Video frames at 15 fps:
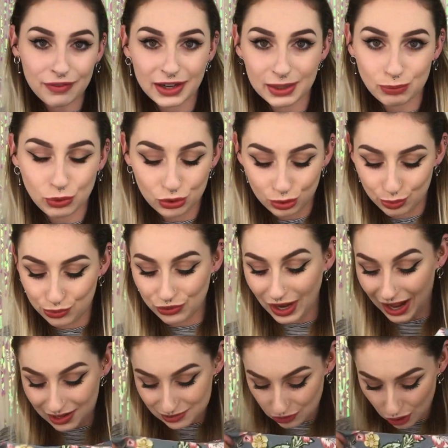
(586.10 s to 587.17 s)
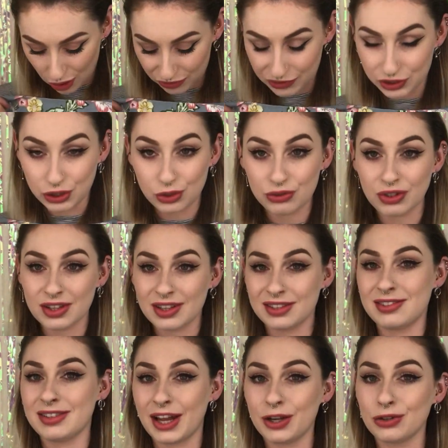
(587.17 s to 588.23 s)
have any boobs at all, so usually
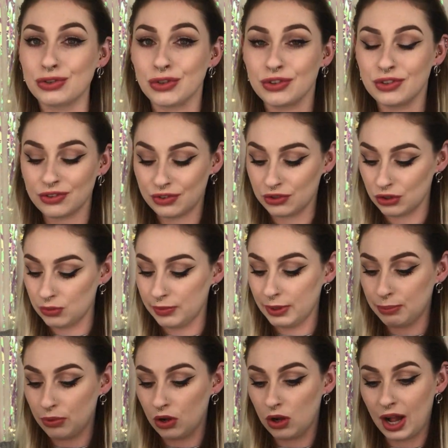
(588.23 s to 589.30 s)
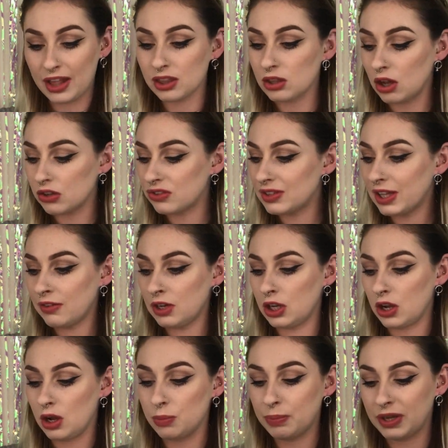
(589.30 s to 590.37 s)
this style doesn't suit me, but I thought just give it a
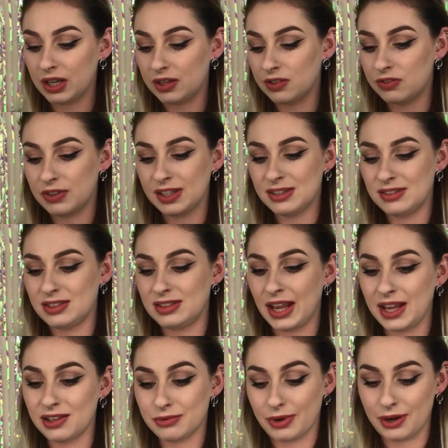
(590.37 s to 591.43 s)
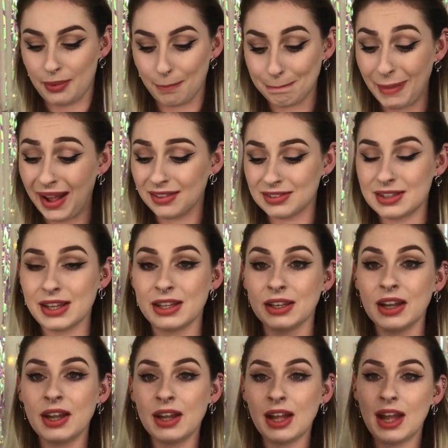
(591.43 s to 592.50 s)
go because for these days where I'm
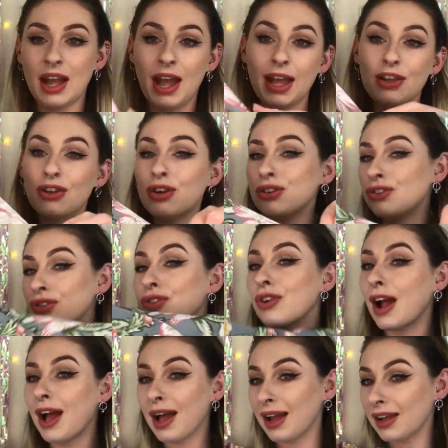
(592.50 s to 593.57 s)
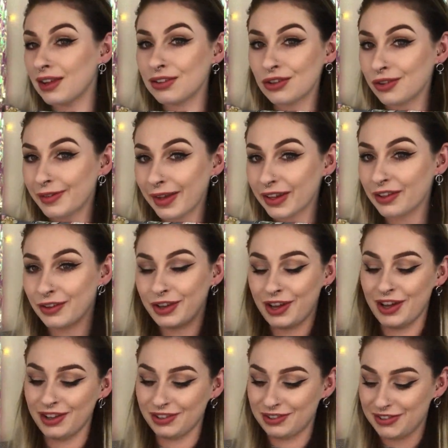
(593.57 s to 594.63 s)
melting, I could try and look like a
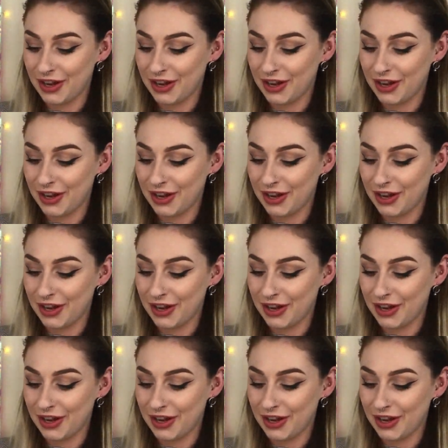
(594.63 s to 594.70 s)
girl,